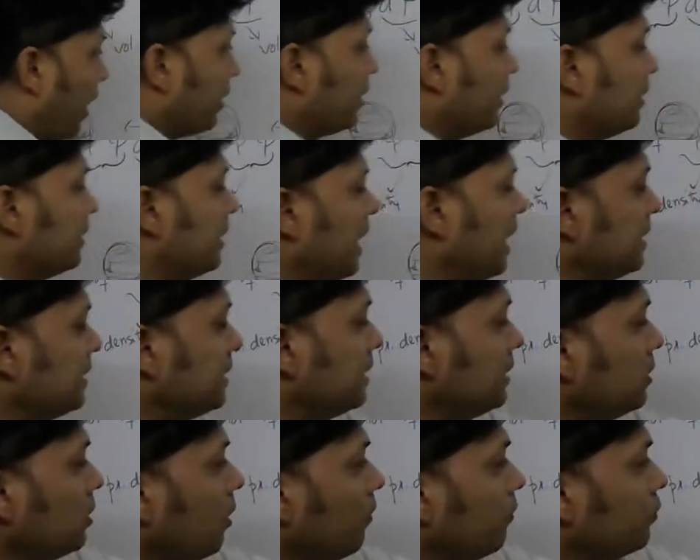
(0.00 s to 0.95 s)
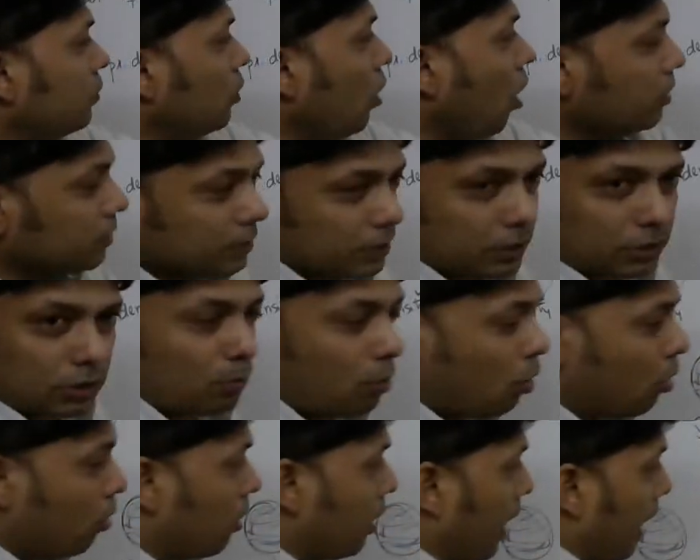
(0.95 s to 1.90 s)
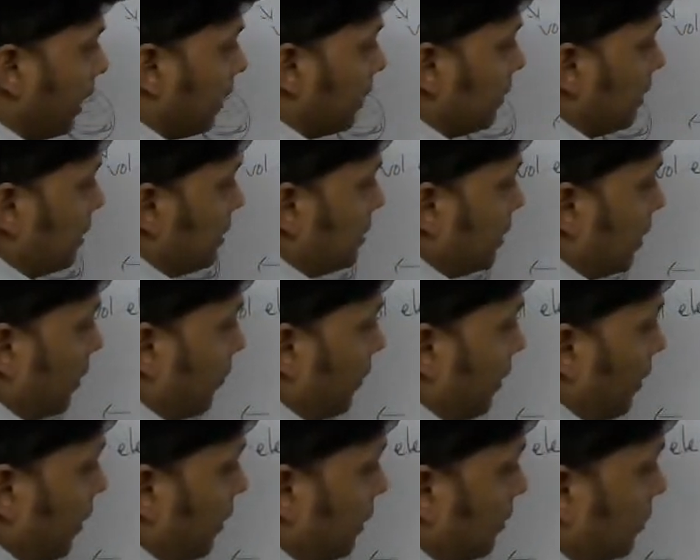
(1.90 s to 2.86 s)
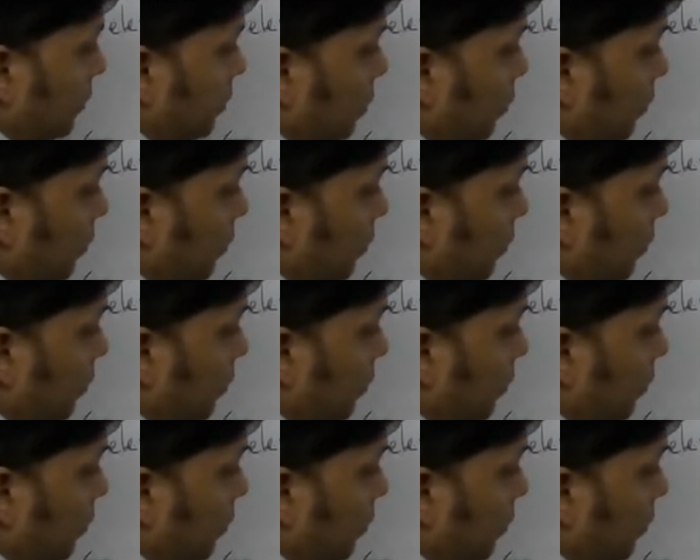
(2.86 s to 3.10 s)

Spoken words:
the density of dots is more, like this area, so